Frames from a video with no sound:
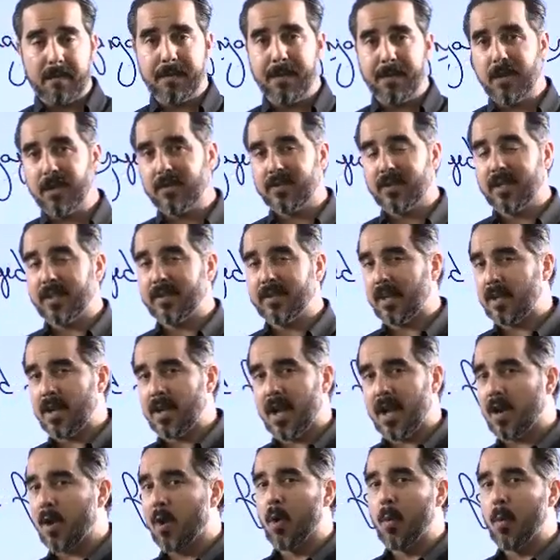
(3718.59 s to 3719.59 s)
Because these are
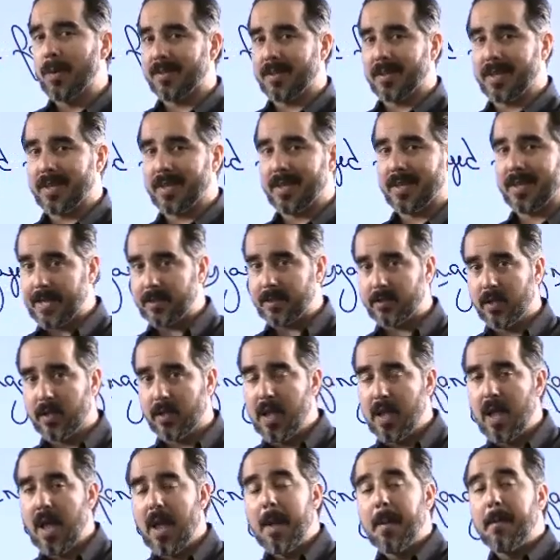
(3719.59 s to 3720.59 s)
not always engaged,
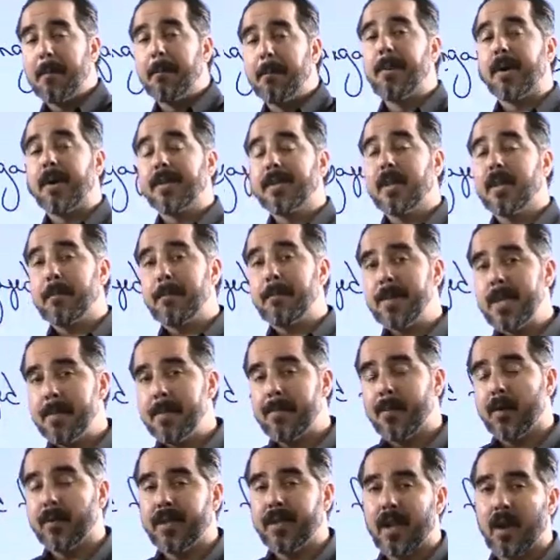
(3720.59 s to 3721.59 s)
but the
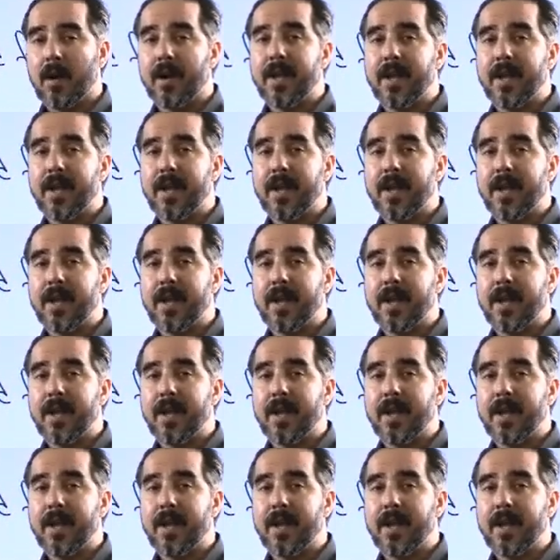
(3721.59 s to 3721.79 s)
people that are